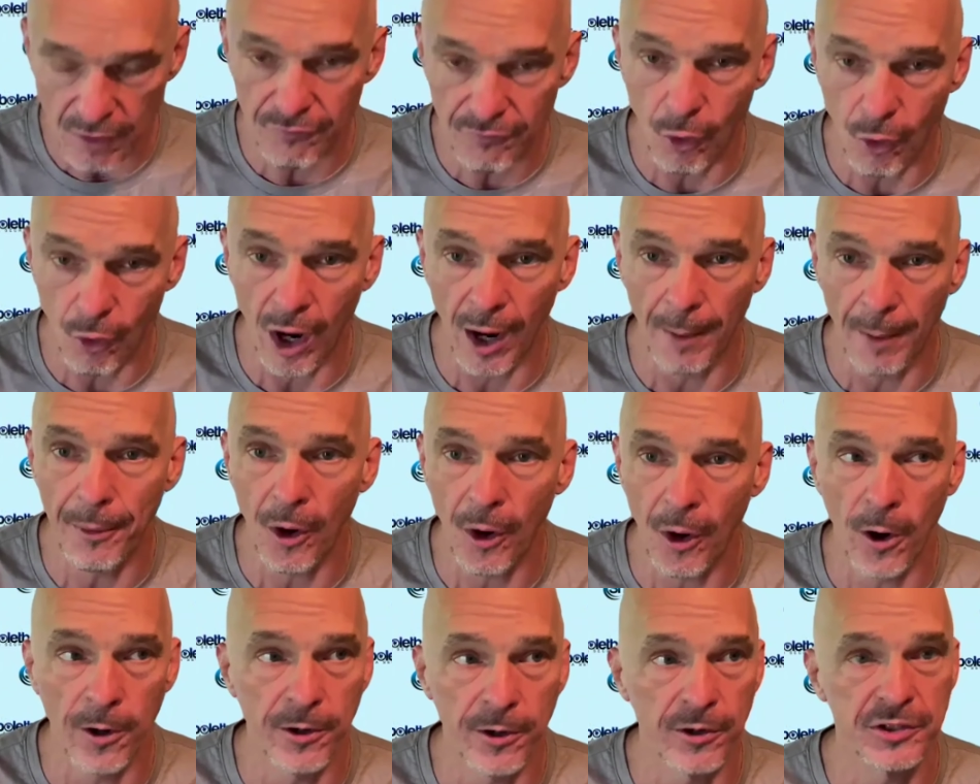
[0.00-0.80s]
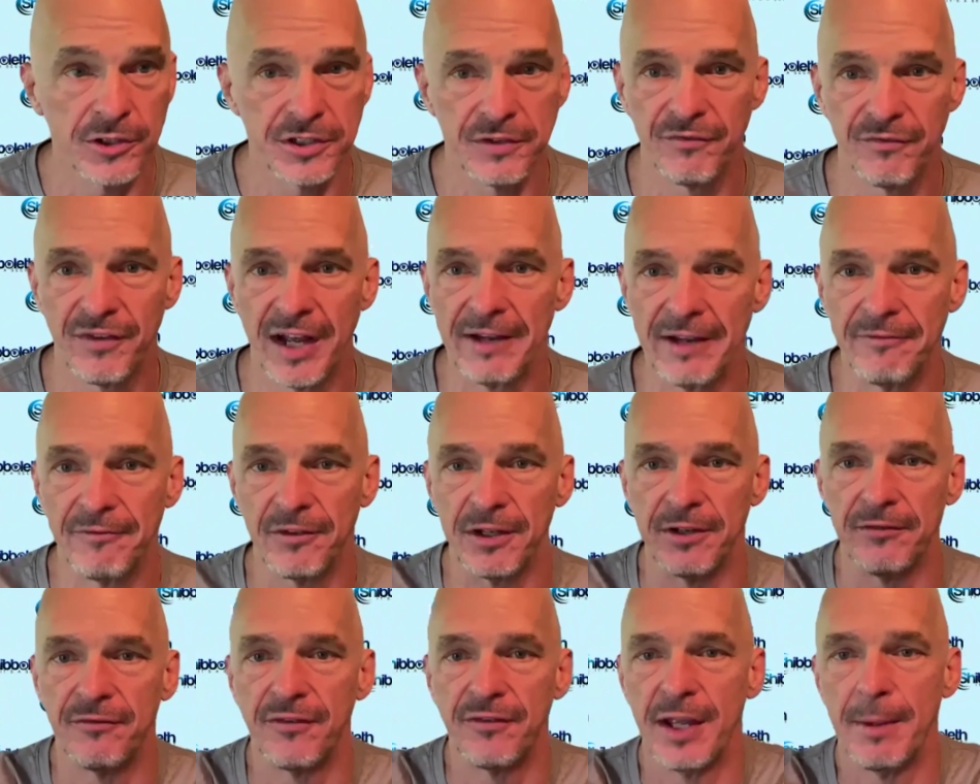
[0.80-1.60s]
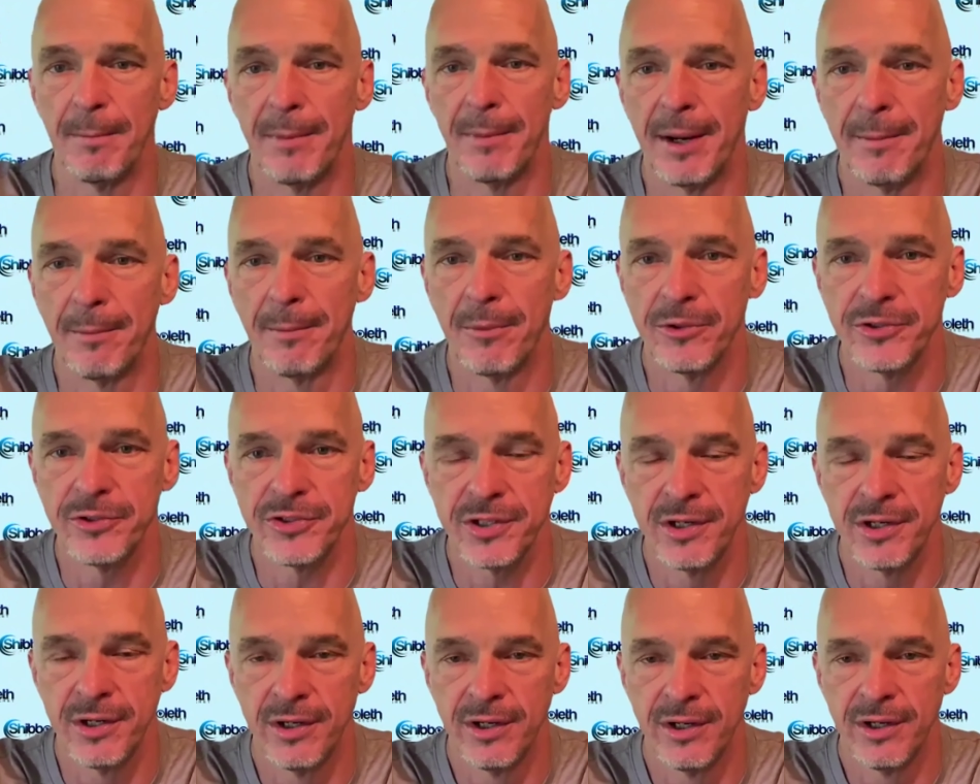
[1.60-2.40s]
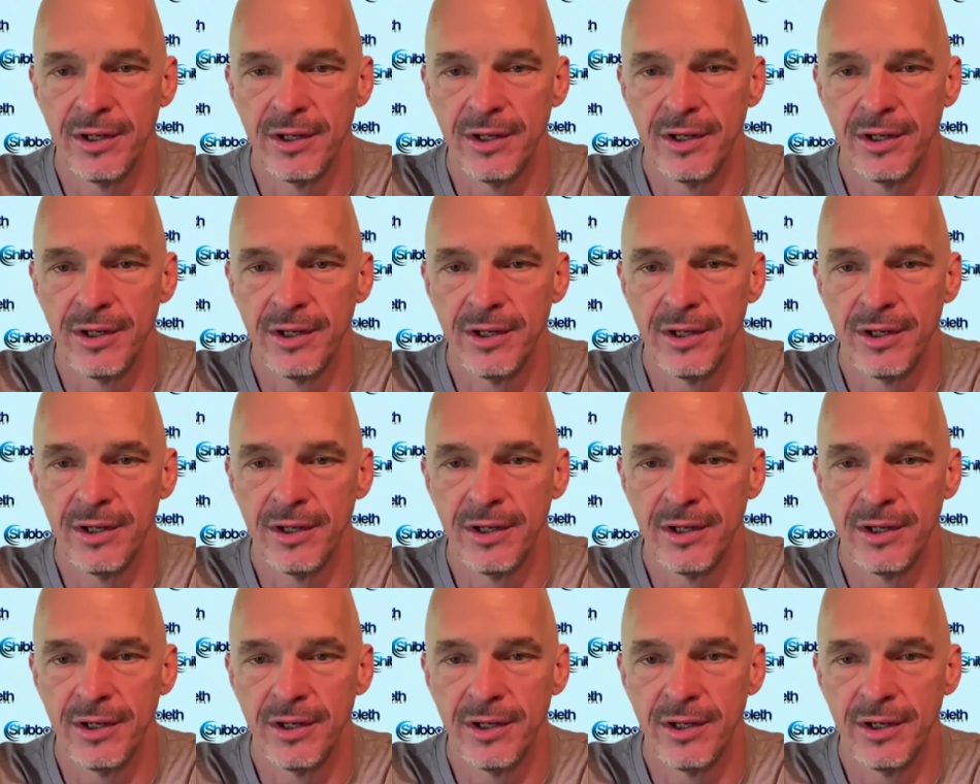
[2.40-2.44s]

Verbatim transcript: for our partners and faithfully fit members.